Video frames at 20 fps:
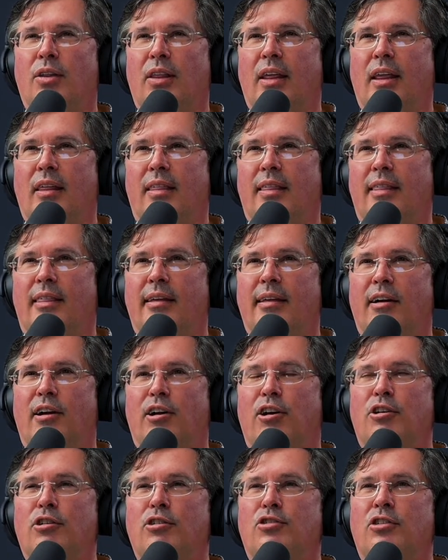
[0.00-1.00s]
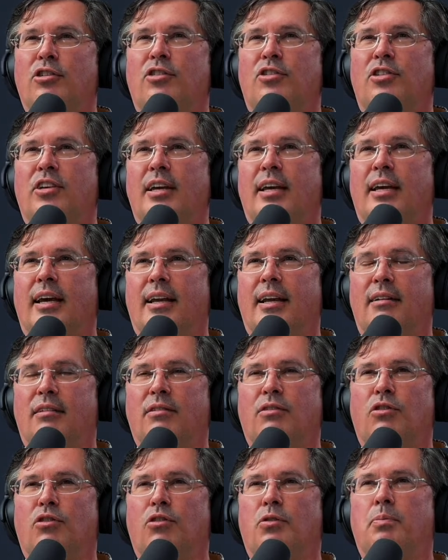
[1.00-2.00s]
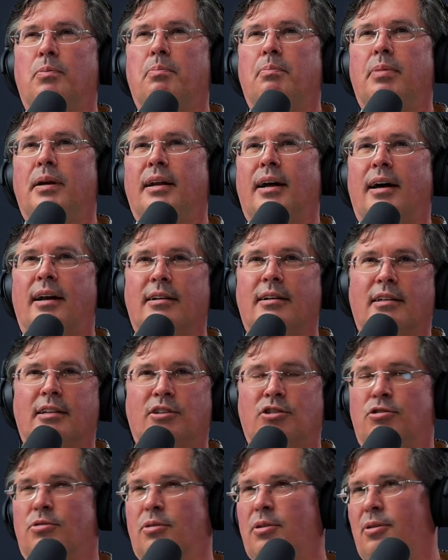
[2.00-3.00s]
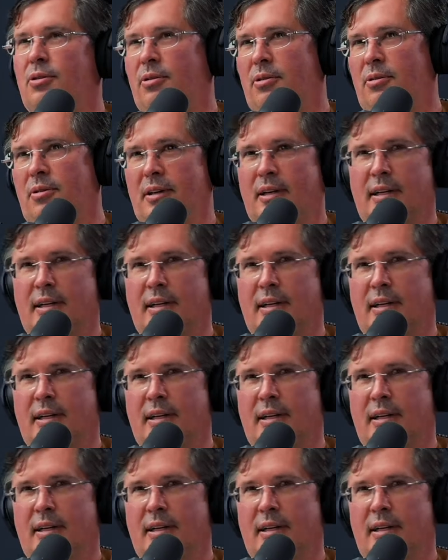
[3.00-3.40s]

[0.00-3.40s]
the urgency can spin out of control